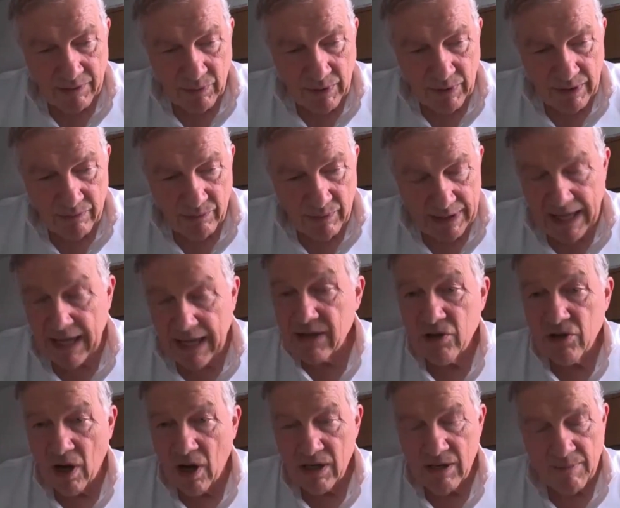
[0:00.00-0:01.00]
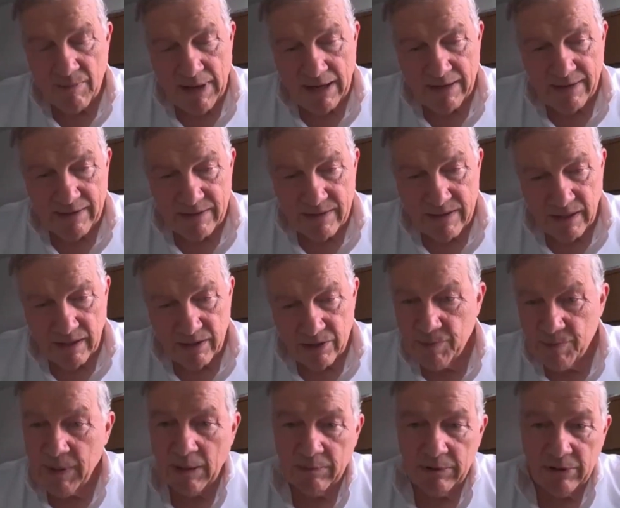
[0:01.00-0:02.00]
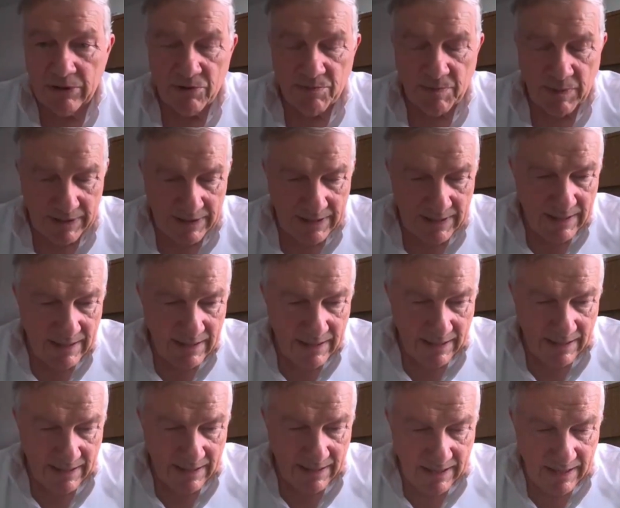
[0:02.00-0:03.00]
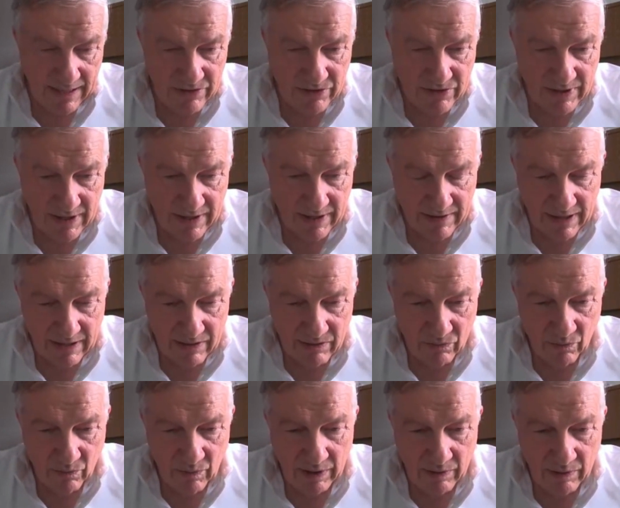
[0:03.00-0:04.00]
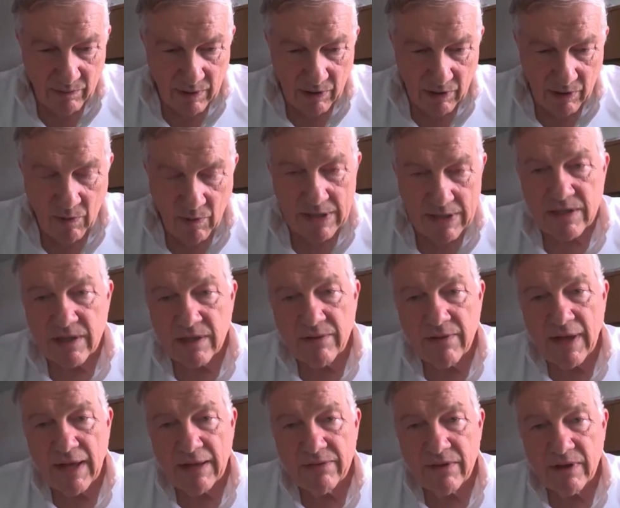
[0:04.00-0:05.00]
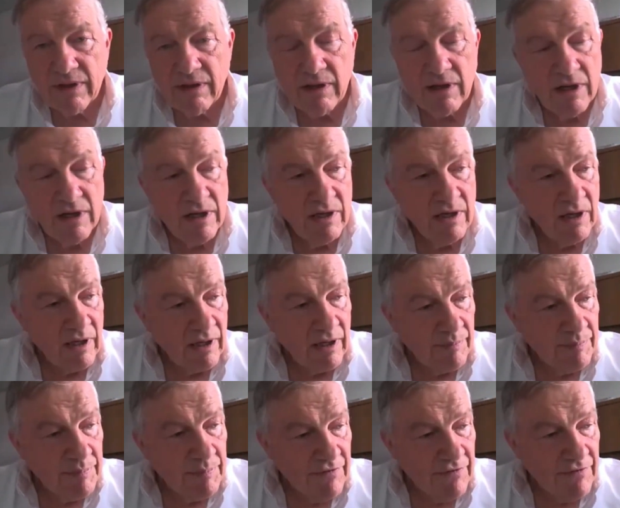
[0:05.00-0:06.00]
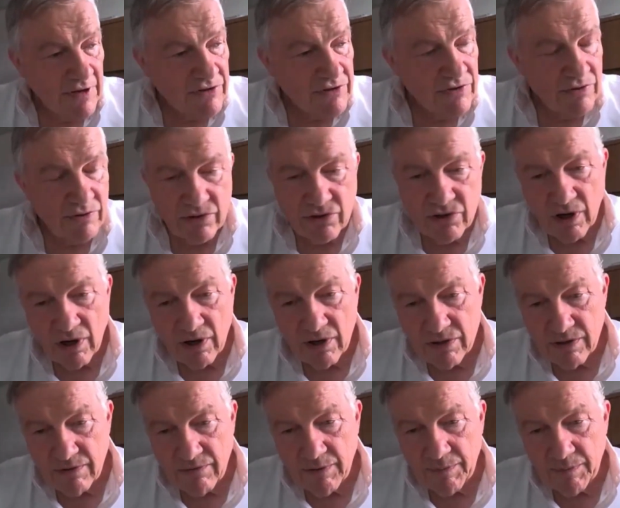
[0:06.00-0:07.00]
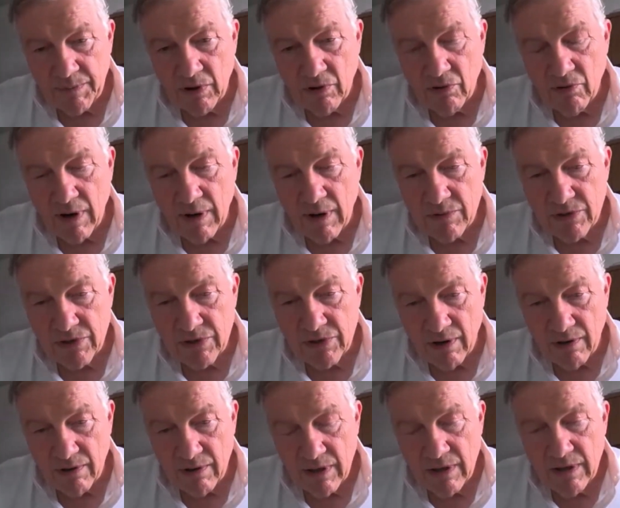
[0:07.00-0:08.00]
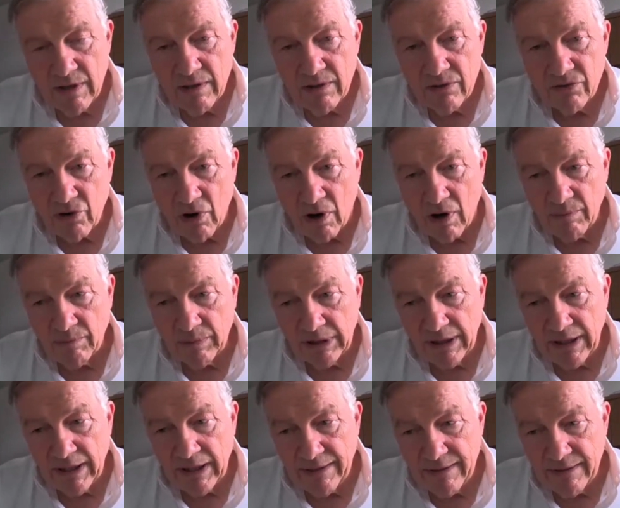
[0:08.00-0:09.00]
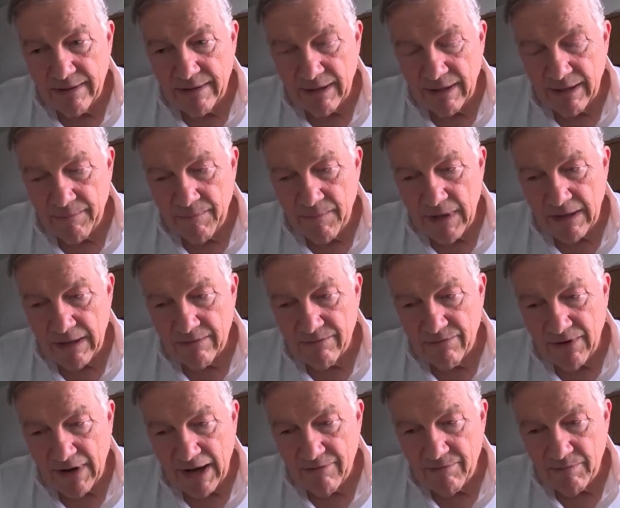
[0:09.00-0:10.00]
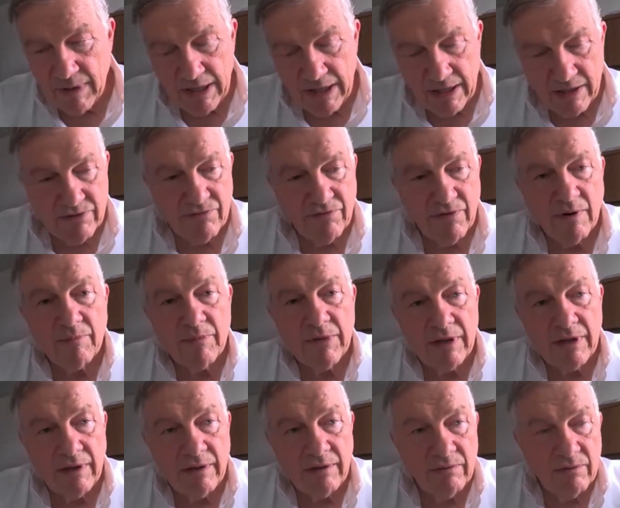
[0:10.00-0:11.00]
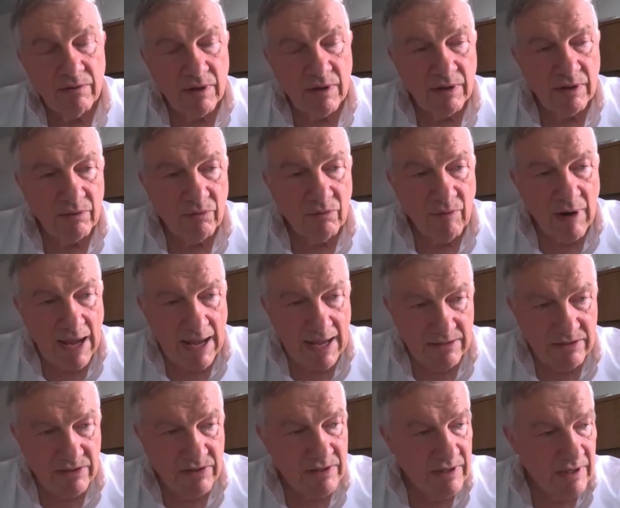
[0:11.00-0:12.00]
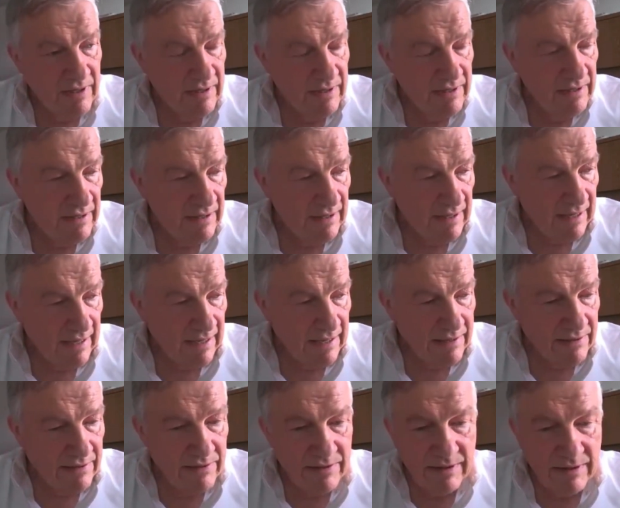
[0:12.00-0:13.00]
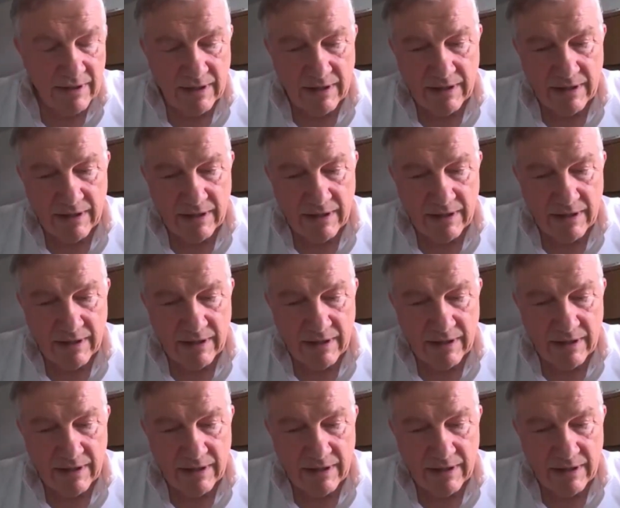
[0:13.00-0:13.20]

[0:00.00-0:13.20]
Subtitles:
we can't talk about it until it's published, but I can say that we requested that the professor in charge of the program start drawing blood in 5 minutes from the rats, and